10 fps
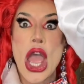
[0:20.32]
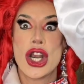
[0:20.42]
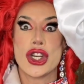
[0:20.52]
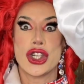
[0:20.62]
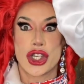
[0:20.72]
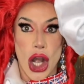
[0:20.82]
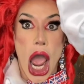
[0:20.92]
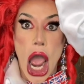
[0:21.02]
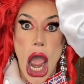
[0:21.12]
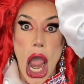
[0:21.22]

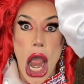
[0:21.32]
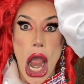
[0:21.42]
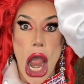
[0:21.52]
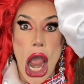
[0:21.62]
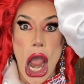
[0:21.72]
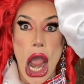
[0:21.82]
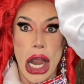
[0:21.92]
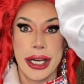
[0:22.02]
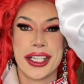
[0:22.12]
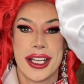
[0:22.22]

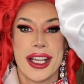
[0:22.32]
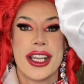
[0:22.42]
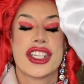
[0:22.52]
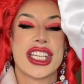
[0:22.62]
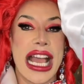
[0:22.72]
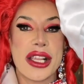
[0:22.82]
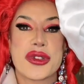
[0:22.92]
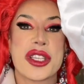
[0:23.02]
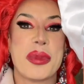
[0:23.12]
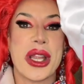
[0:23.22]
Shade!
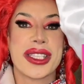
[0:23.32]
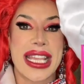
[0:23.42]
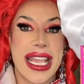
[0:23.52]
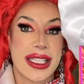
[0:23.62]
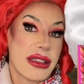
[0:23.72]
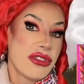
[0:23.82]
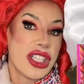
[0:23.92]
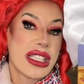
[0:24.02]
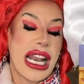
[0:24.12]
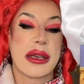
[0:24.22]
Chanel's response is
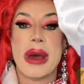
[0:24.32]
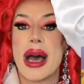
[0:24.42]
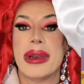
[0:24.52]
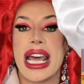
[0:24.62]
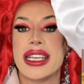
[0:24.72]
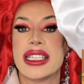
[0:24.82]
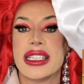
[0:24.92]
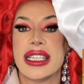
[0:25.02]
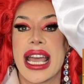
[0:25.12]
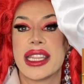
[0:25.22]
she's glad Marmalade
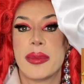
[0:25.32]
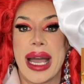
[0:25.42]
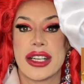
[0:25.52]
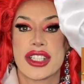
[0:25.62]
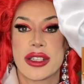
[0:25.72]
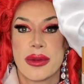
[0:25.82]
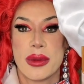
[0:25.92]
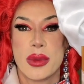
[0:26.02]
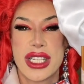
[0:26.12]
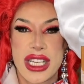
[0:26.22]
didn't get the badge,
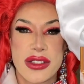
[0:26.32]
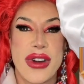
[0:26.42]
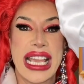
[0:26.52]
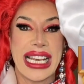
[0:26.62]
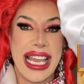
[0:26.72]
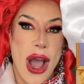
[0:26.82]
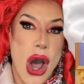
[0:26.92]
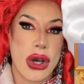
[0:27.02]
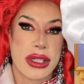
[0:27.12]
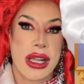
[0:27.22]
which is frankly
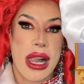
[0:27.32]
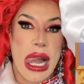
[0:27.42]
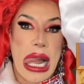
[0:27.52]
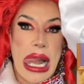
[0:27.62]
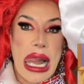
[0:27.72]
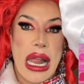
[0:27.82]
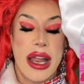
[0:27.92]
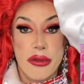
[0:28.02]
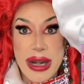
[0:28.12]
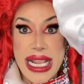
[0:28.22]
odd.
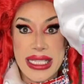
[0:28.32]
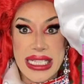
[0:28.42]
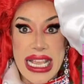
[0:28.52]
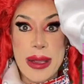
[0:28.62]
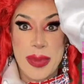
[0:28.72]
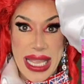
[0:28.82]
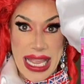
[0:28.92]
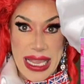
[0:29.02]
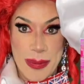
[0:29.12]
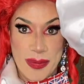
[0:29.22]
Her reasoning
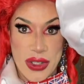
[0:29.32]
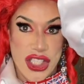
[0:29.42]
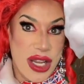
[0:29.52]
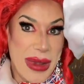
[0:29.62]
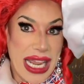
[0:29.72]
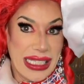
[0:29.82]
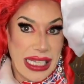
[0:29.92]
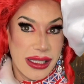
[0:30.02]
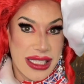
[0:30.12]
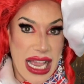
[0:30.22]
being she made
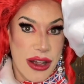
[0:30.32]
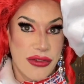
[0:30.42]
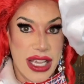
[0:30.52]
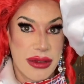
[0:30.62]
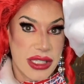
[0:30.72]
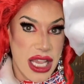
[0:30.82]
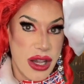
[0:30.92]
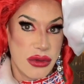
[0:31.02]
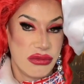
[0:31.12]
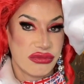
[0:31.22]
Lil's outfit,
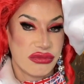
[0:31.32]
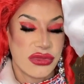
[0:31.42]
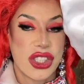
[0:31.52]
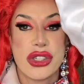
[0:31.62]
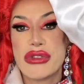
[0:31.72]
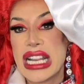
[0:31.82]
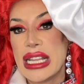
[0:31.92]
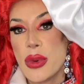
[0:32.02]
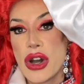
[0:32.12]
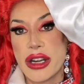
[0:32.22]
so who really
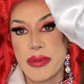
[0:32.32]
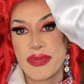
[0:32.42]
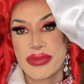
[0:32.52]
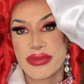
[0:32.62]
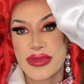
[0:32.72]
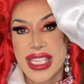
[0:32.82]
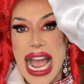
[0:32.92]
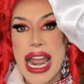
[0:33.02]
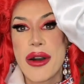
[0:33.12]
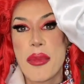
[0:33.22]
won?
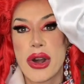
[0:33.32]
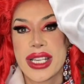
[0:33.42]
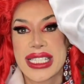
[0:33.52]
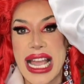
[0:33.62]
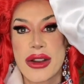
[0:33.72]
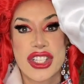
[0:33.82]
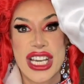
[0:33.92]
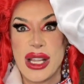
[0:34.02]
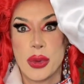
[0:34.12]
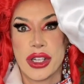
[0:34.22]
Sahira points out
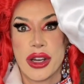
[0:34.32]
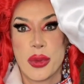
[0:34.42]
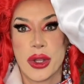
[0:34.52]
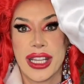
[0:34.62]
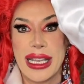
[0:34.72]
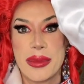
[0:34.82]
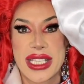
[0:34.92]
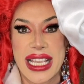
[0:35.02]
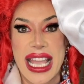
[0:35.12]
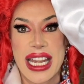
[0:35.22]
Chanel wouldn't have won the lip
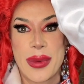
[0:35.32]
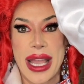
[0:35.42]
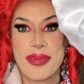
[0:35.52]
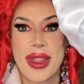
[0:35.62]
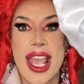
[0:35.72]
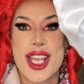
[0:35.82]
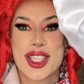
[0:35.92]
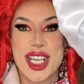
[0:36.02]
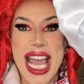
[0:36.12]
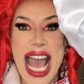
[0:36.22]
sync anyway.
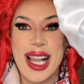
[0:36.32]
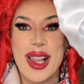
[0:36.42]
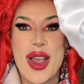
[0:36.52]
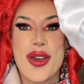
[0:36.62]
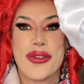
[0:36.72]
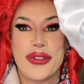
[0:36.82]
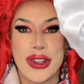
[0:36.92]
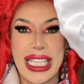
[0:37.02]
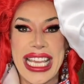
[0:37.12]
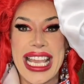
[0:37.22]
Chanel
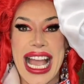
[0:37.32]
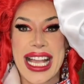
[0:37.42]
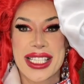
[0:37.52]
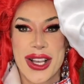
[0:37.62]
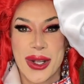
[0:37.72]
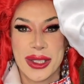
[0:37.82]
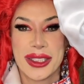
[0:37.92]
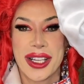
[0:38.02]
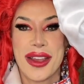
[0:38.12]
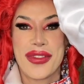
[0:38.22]
fully has hold
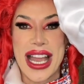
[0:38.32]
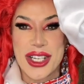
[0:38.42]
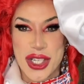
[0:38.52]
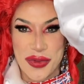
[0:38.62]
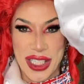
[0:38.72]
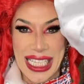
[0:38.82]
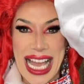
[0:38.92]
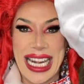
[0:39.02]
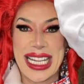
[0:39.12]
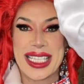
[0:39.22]
of that shovel
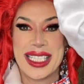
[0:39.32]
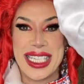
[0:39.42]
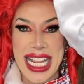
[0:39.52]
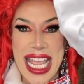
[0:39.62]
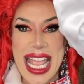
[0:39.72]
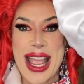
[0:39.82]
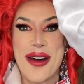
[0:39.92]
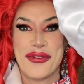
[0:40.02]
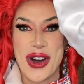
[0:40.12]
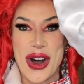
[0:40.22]
and is digging
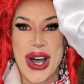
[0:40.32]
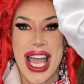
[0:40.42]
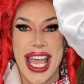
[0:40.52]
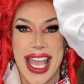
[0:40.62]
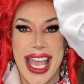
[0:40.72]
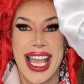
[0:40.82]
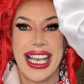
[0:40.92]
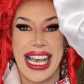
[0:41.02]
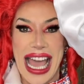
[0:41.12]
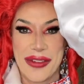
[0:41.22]
for her
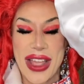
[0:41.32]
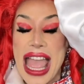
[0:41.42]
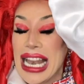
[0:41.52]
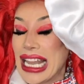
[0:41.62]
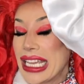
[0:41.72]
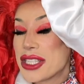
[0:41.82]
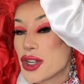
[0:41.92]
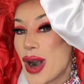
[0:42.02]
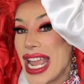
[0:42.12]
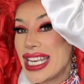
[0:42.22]
life. Like, it's
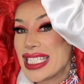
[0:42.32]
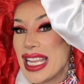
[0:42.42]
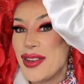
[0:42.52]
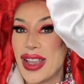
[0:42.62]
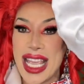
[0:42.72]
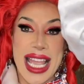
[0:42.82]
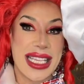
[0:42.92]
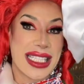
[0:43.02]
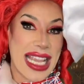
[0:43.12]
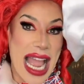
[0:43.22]
great TV,
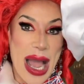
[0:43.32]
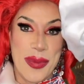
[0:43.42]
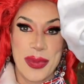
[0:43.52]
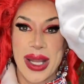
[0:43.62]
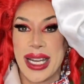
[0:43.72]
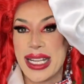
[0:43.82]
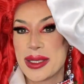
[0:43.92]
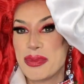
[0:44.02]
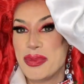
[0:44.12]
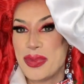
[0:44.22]
it's camp and
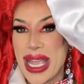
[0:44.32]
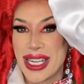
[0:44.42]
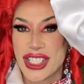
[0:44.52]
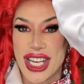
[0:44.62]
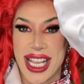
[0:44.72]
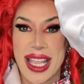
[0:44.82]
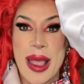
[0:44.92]
it's bitchy.